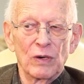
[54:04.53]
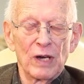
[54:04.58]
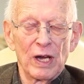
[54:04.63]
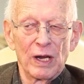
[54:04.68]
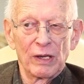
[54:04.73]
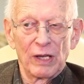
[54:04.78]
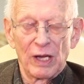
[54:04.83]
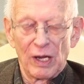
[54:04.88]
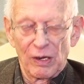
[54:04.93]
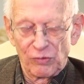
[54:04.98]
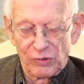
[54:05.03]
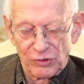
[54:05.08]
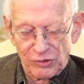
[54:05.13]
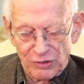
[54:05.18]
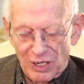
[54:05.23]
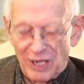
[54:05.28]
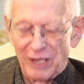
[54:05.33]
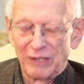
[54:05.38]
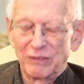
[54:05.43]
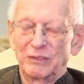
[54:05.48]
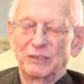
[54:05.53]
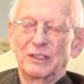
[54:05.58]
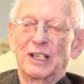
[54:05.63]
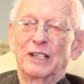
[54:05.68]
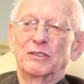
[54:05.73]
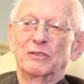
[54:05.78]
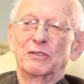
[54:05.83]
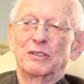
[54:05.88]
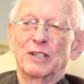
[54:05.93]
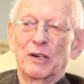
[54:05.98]
I, I was not.
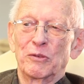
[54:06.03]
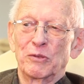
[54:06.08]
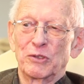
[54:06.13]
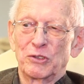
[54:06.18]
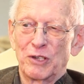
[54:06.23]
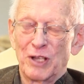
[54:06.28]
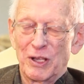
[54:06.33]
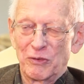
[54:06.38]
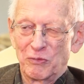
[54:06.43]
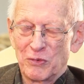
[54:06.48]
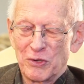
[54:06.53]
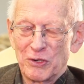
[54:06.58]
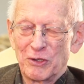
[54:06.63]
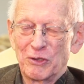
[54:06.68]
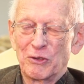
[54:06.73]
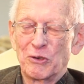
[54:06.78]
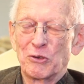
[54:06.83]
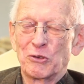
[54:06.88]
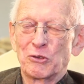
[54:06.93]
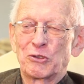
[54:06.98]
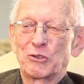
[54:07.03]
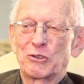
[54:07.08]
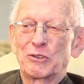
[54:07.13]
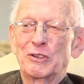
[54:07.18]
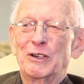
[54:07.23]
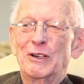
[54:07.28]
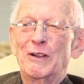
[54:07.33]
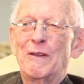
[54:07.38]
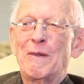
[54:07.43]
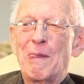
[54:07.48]
That, I was not one of those
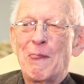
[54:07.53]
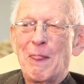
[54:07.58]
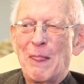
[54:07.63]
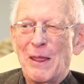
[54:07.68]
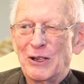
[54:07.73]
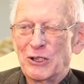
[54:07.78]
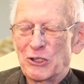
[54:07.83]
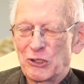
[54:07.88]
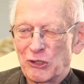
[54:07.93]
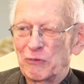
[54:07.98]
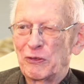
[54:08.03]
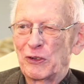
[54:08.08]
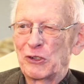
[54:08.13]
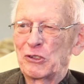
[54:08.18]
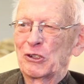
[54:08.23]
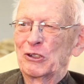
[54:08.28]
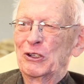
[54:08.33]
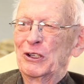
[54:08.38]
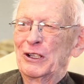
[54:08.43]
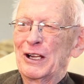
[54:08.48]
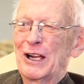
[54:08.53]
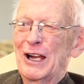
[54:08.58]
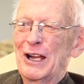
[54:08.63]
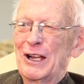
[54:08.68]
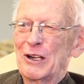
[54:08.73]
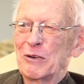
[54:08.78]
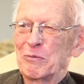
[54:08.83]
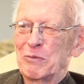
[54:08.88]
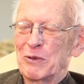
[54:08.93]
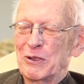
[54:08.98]
sufficiently
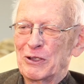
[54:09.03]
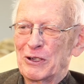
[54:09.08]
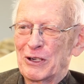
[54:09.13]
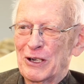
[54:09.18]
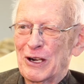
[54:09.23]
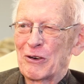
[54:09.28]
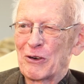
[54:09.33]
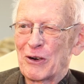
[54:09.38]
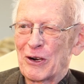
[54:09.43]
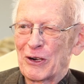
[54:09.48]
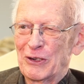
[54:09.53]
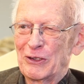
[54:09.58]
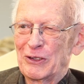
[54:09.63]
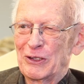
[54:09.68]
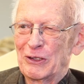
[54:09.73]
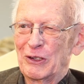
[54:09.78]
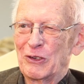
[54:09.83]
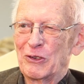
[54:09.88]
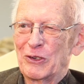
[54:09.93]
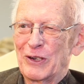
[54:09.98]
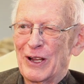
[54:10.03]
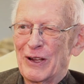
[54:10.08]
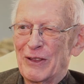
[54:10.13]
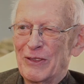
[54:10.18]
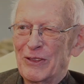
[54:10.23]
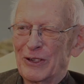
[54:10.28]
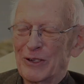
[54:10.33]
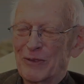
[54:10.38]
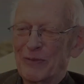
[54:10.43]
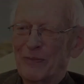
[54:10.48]
high up in the hierarchy to go down there.